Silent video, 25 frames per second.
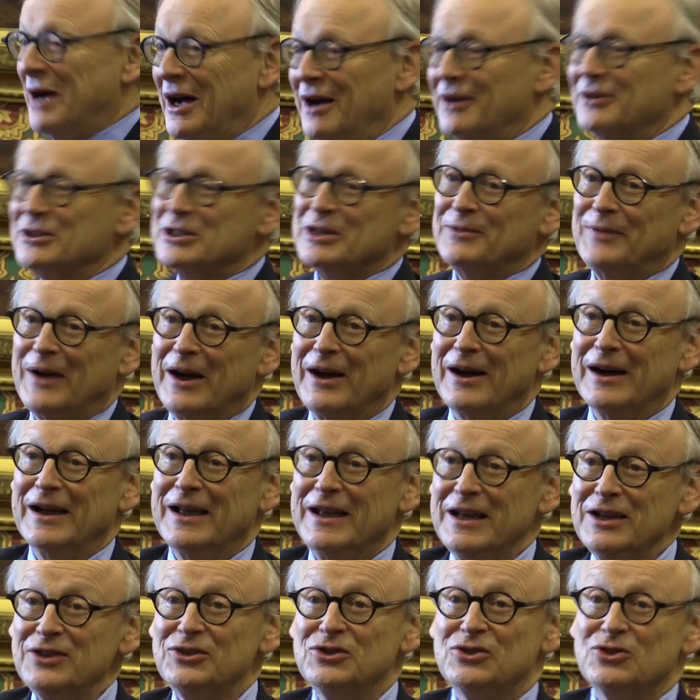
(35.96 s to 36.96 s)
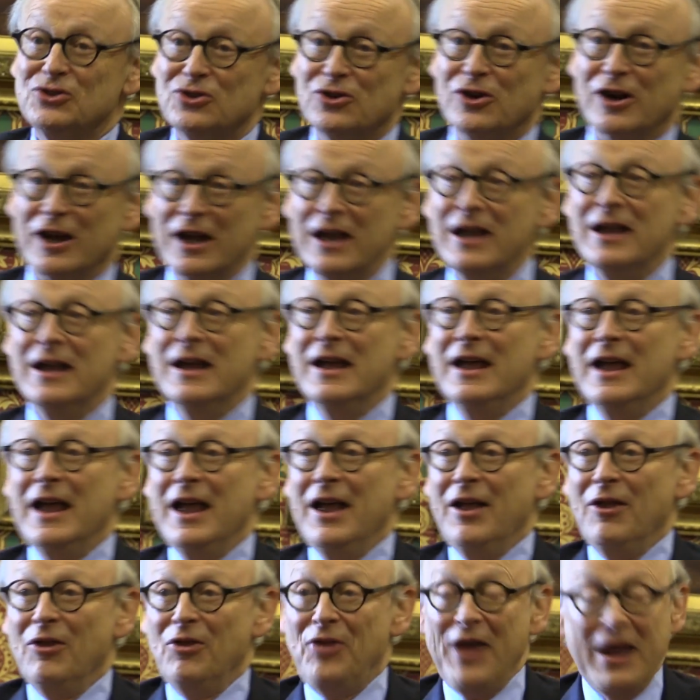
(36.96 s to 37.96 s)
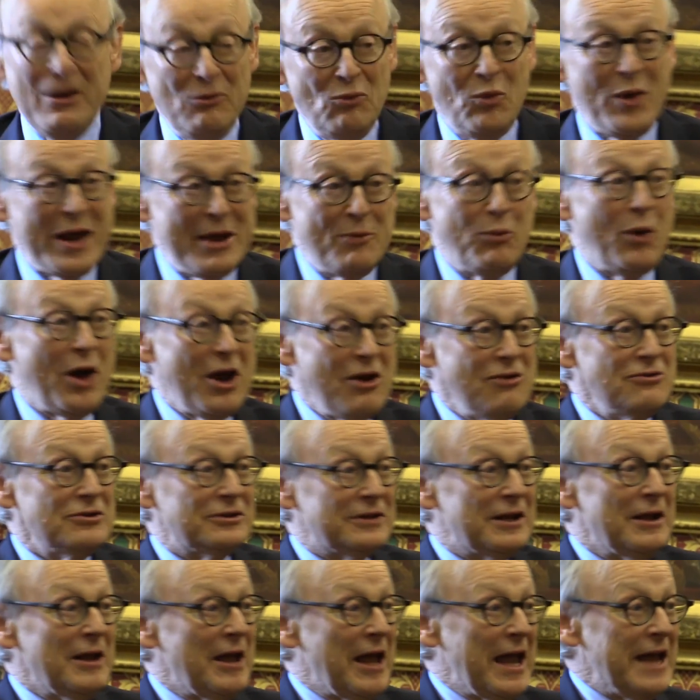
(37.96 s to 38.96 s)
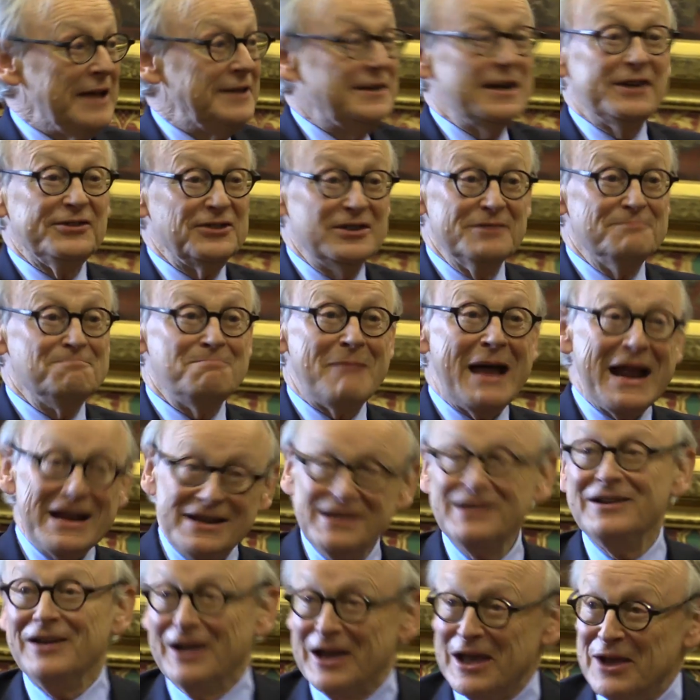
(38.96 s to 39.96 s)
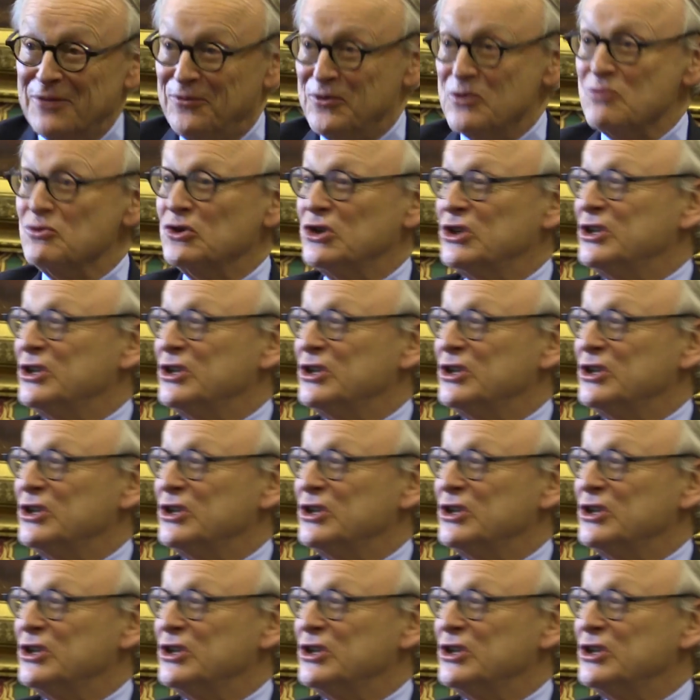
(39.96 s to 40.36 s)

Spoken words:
part of our history, then we won't. It doesn't matter if you